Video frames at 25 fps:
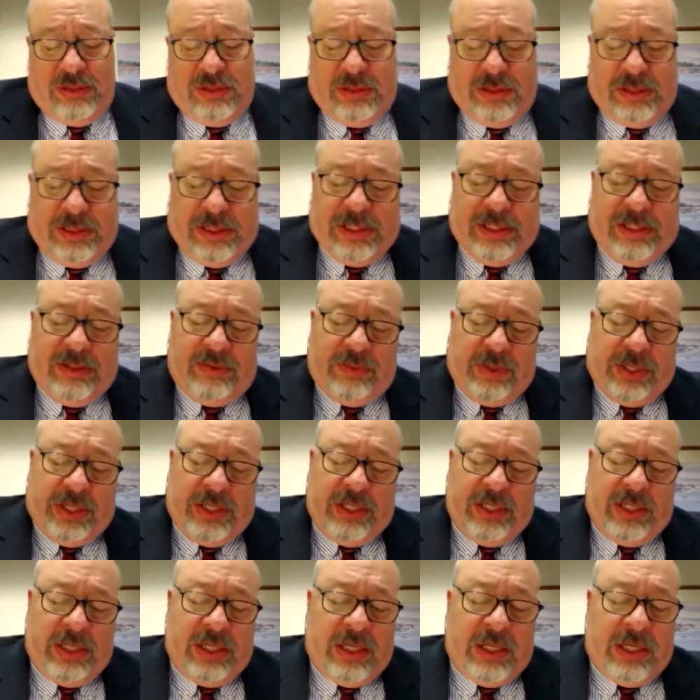Anyway,
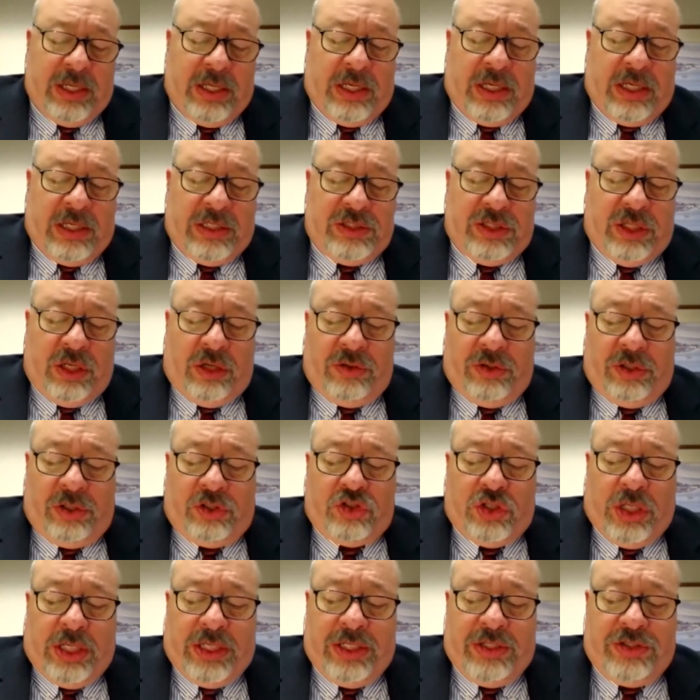so they're
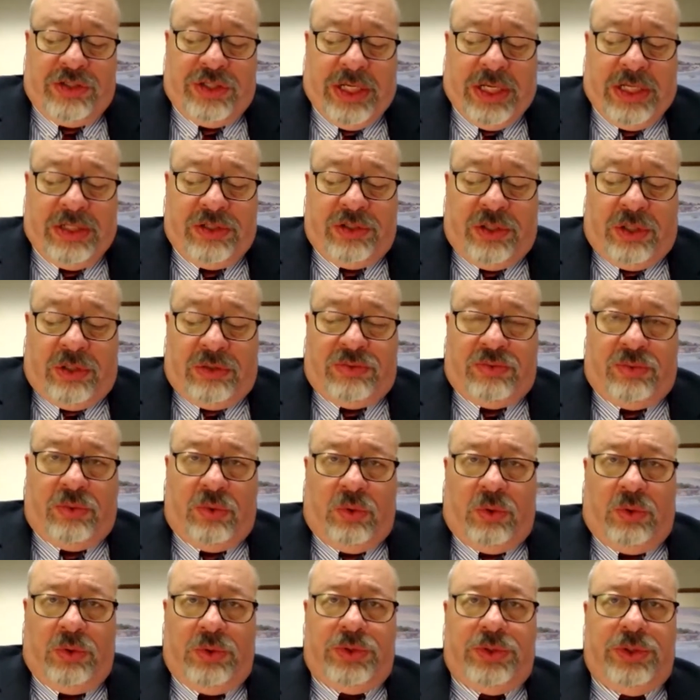trying to change those
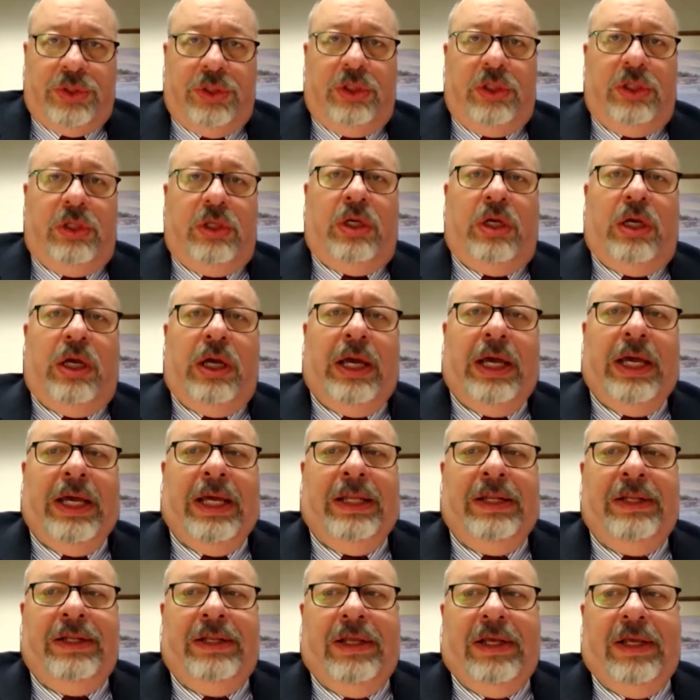rules,
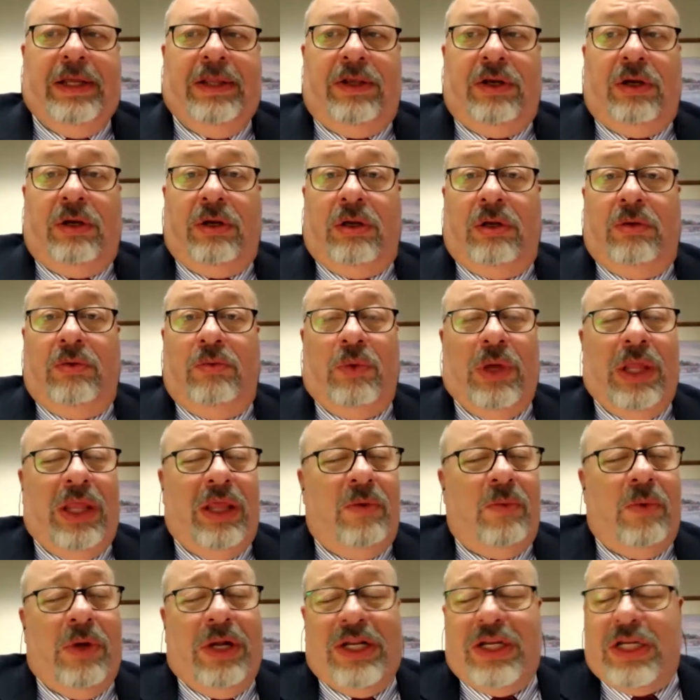and they
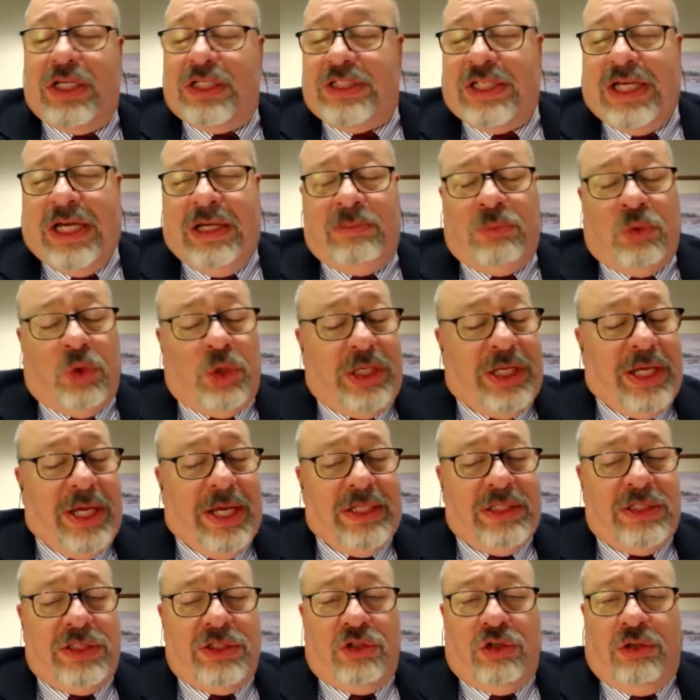want to decide more
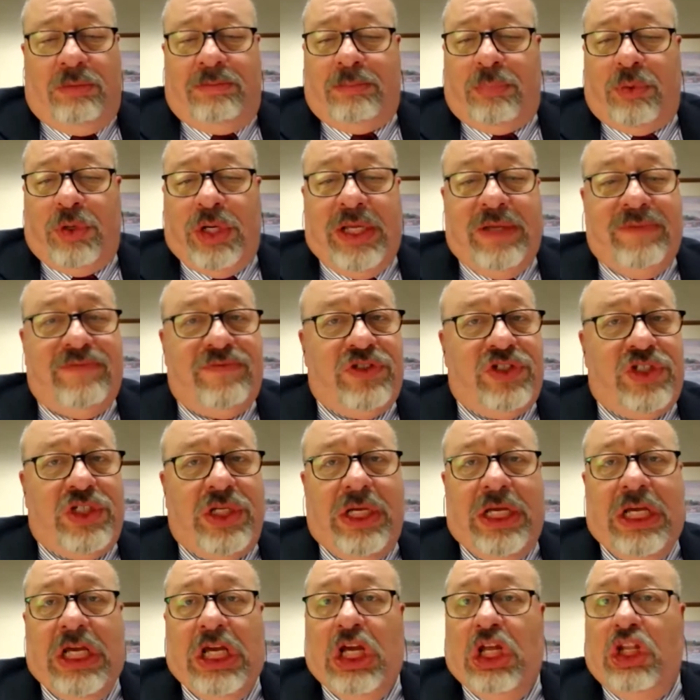cases on briefs,
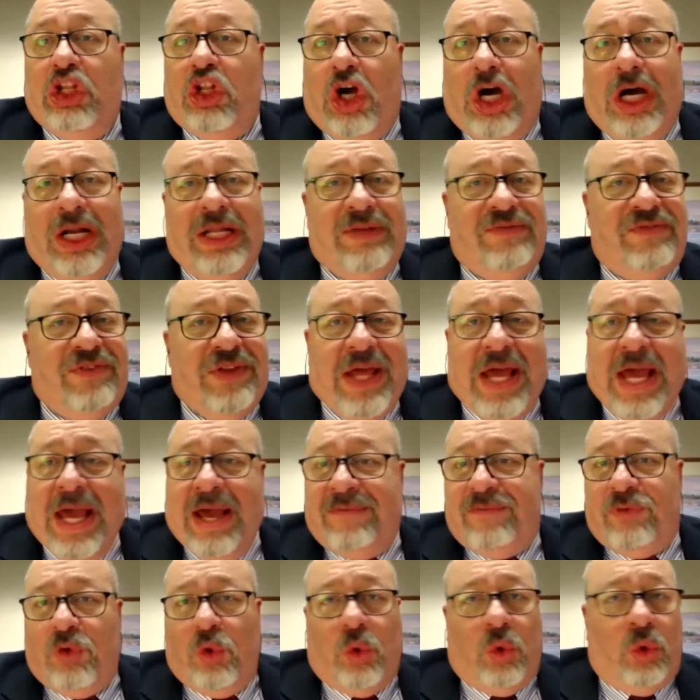not even have
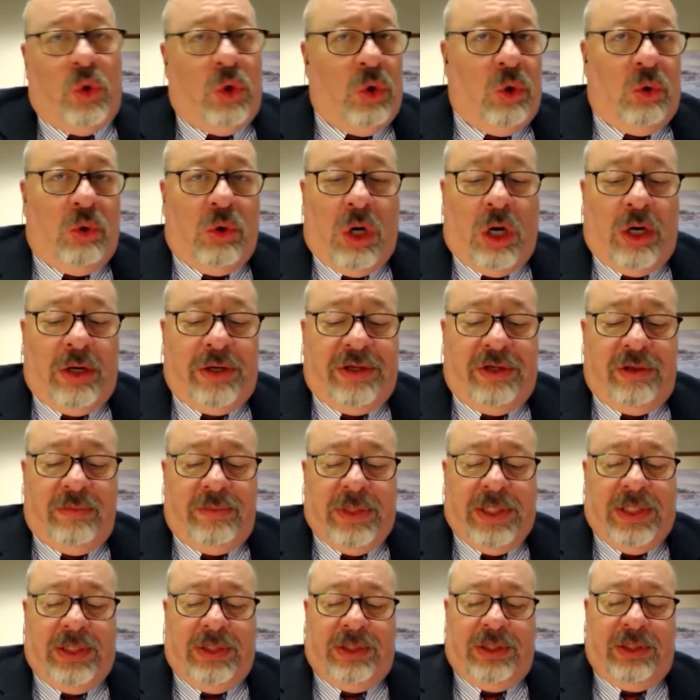oral
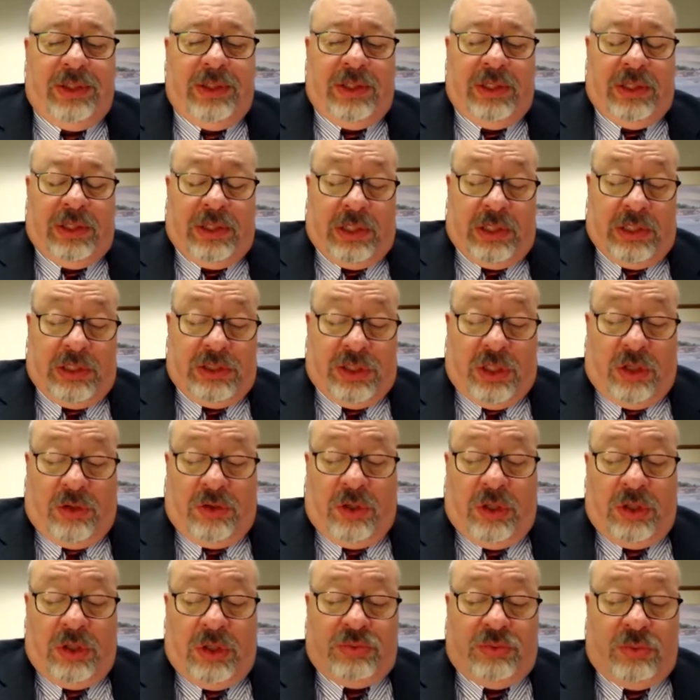argument. So
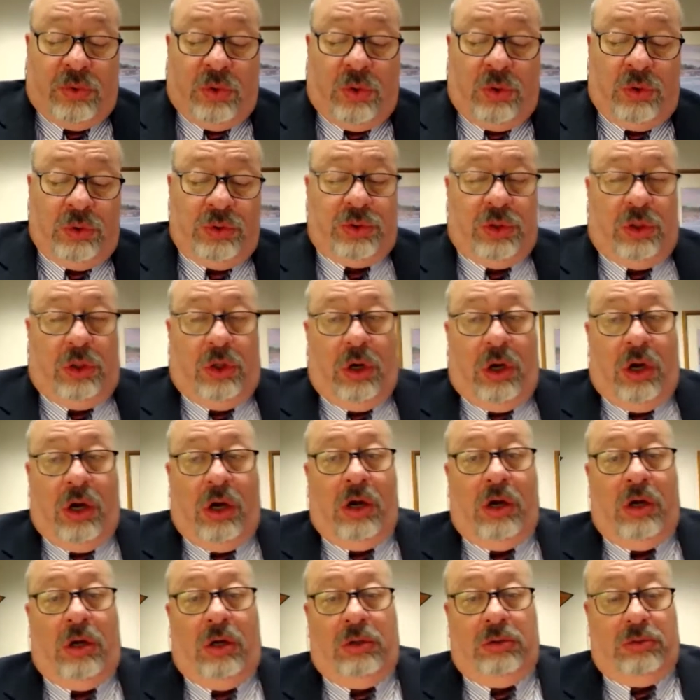those rules are
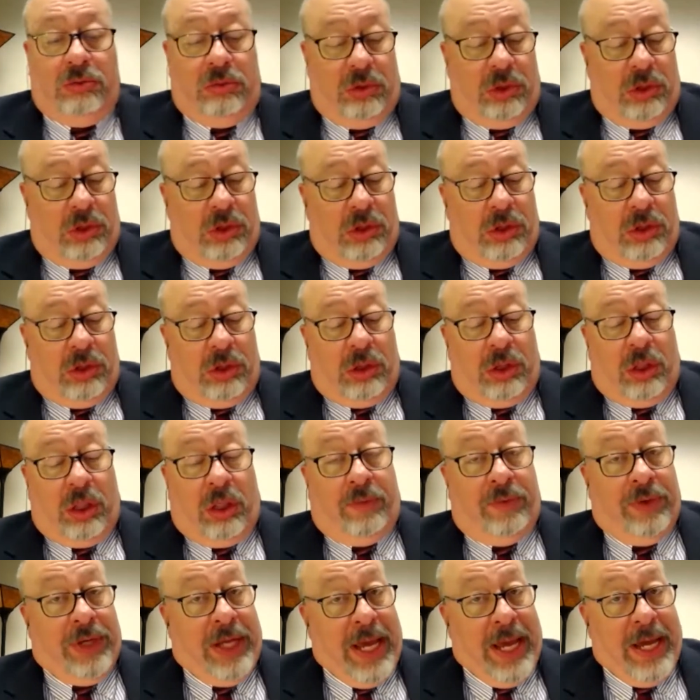all a
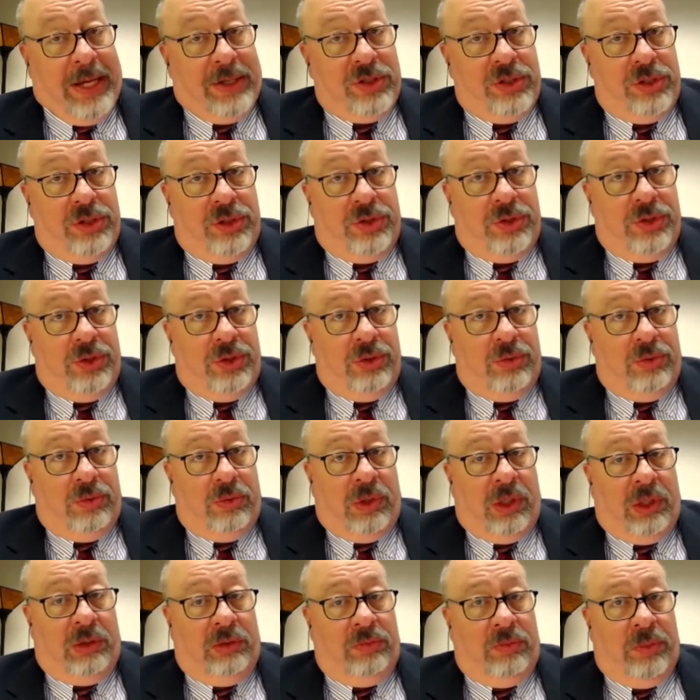reaction to
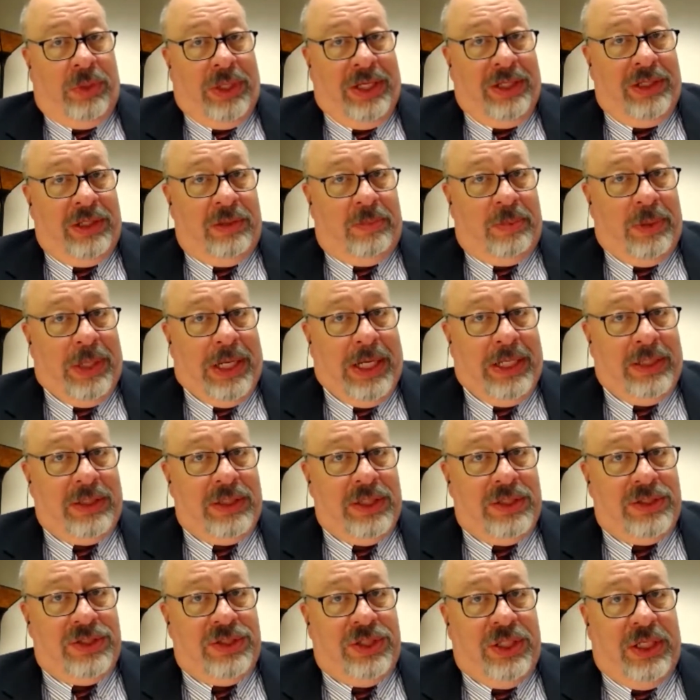what we in the practice
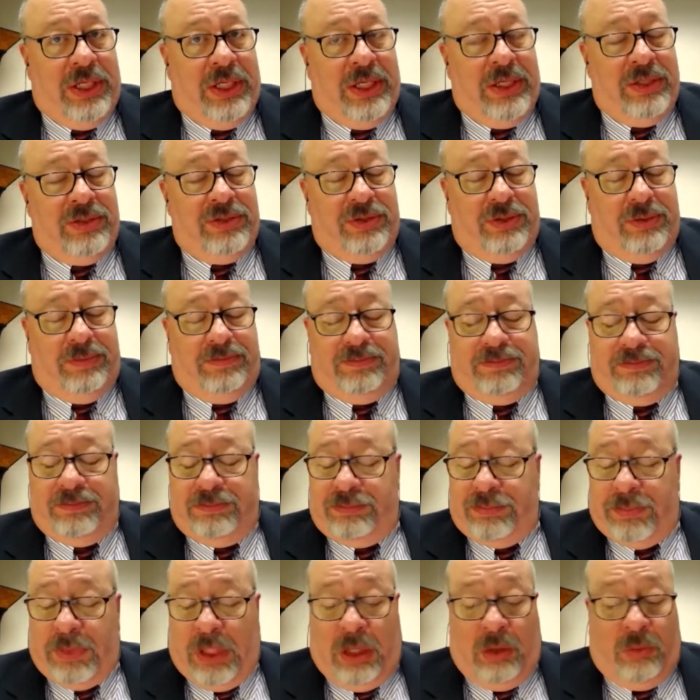see as
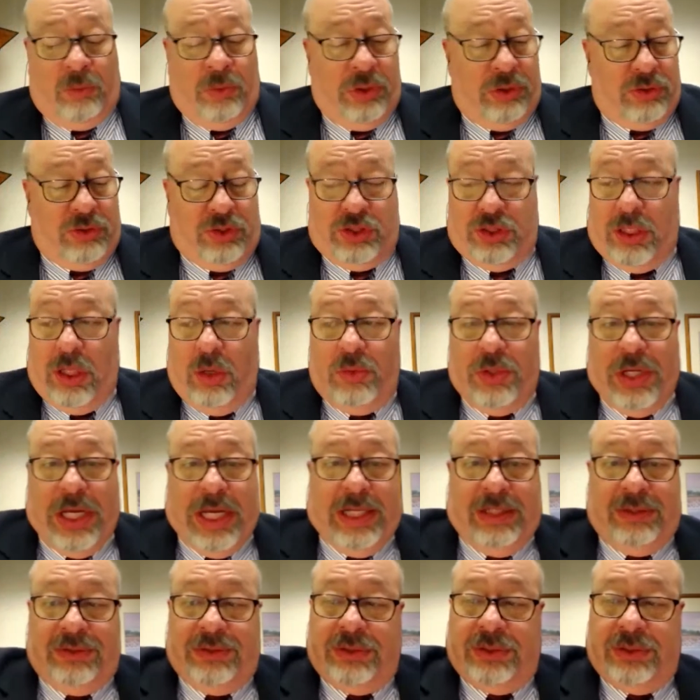a real slowdown,